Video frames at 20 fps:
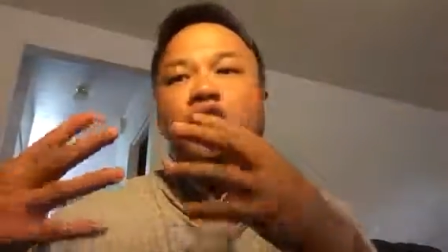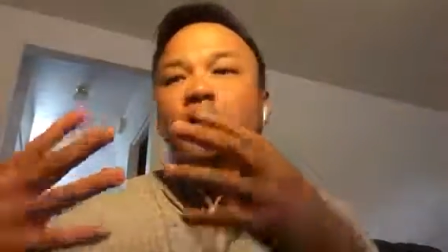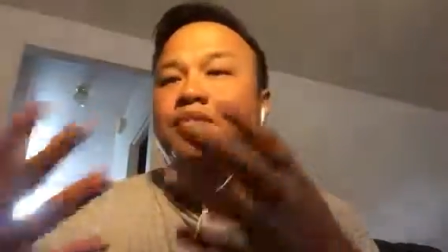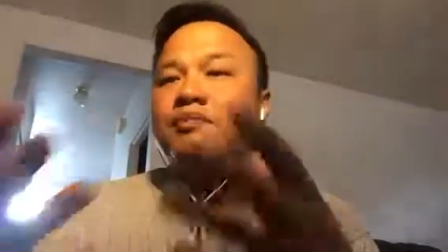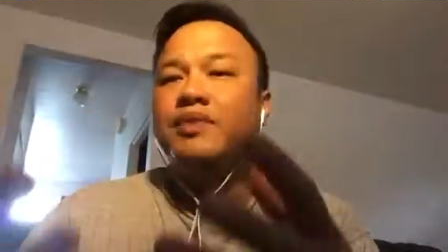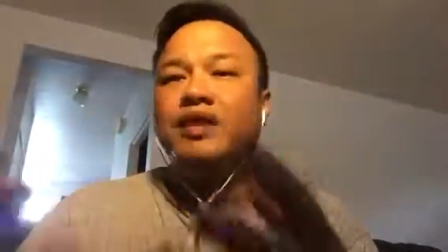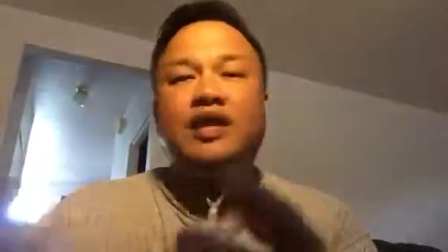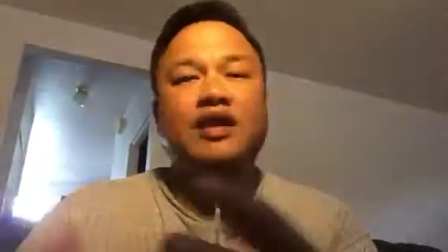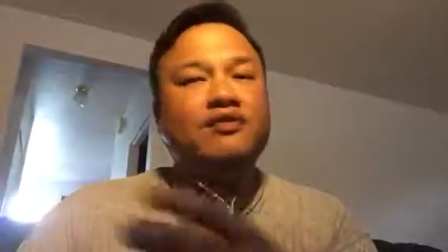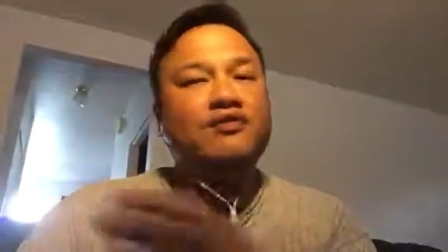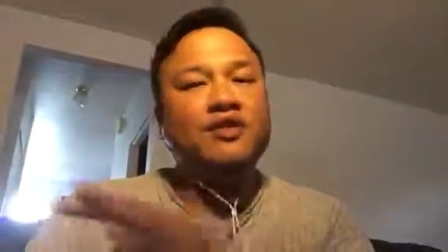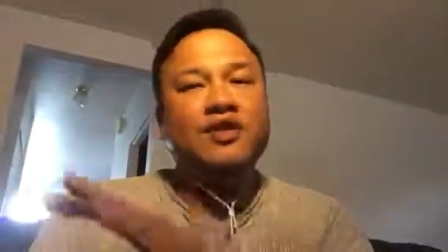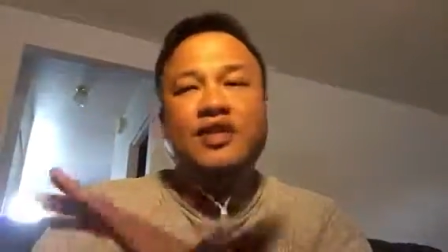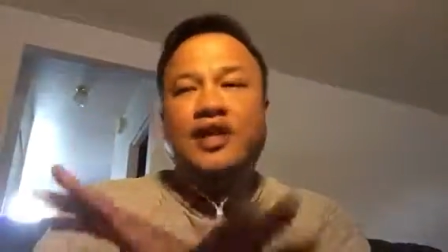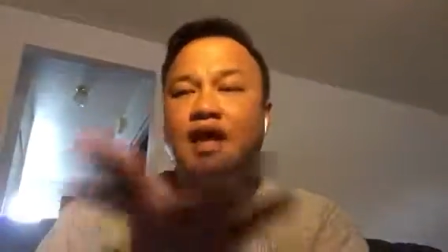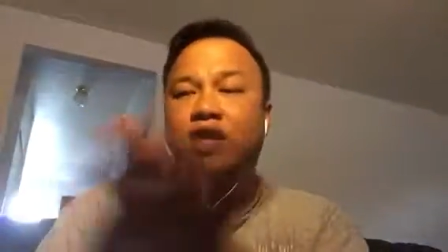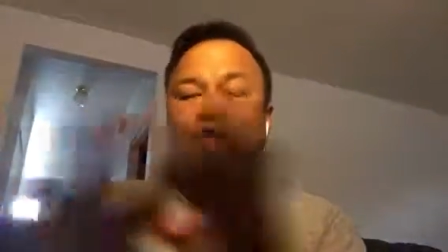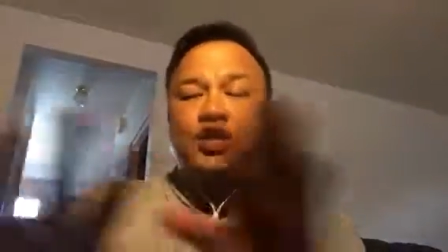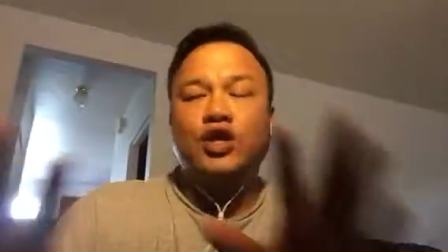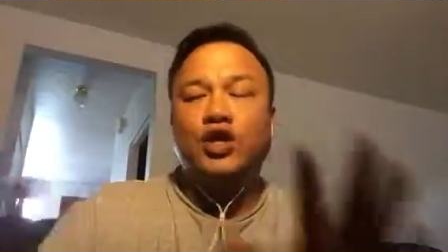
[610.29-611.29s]
believe in
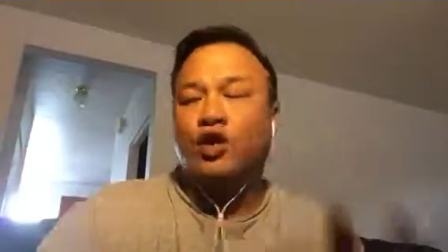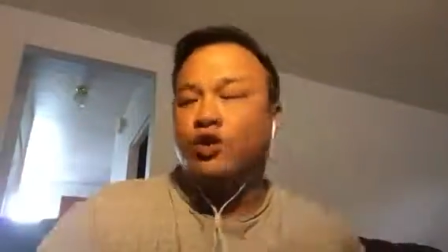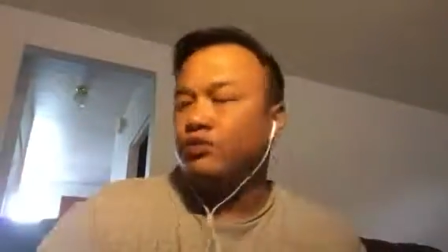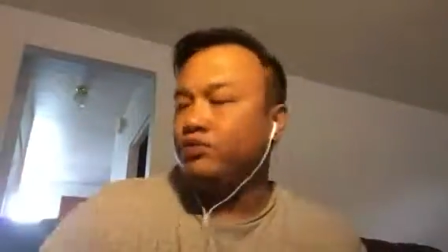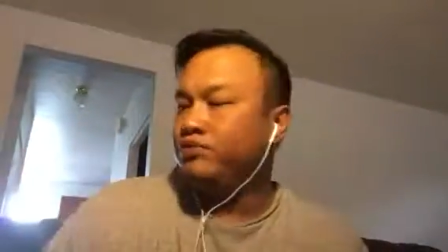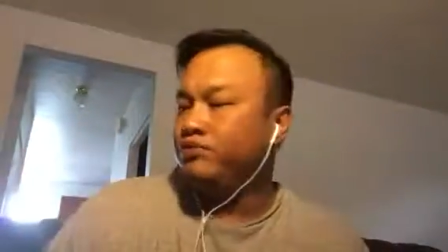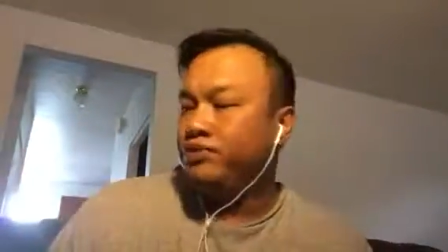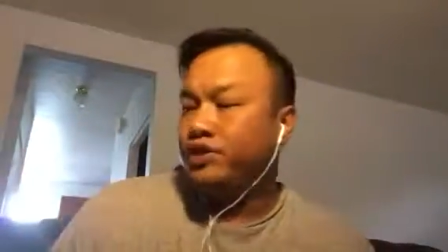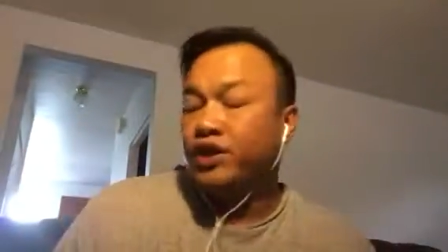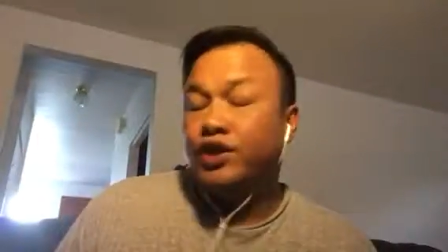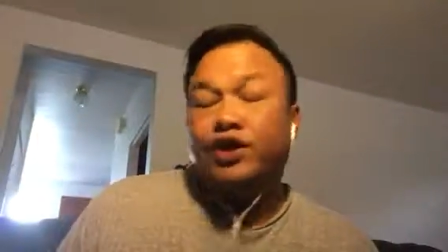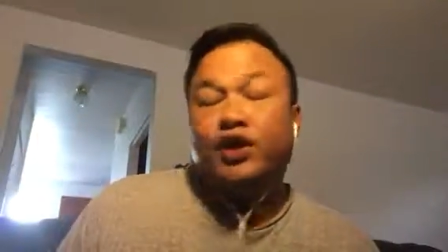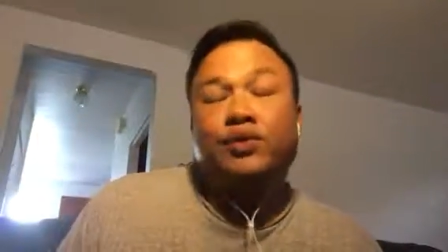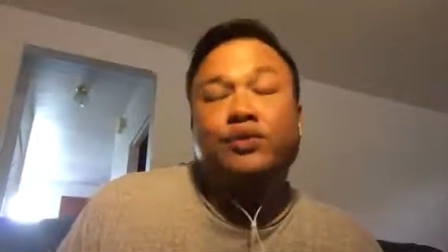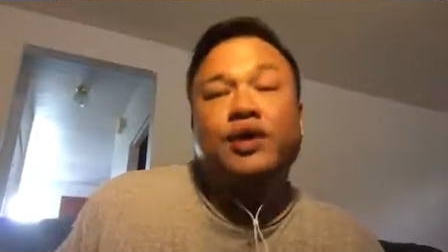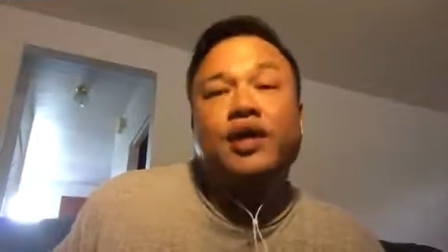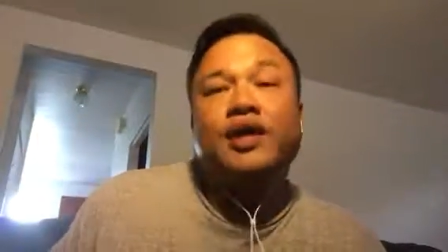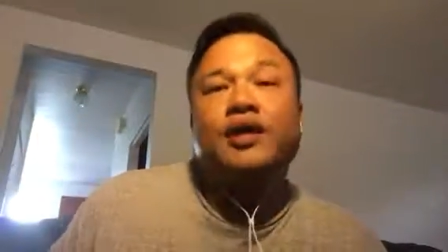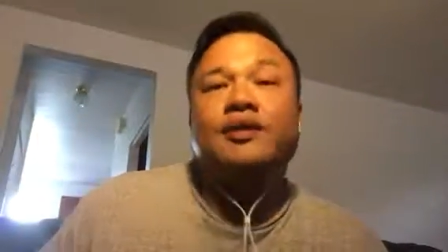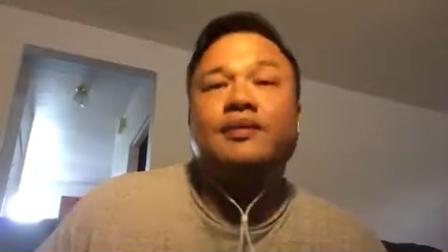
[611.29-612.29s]
that. No. You know
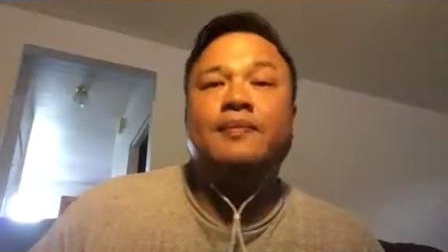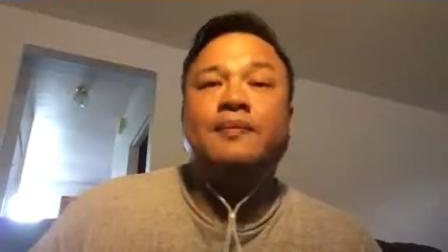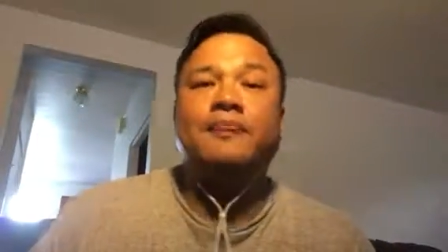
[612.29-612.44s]
what?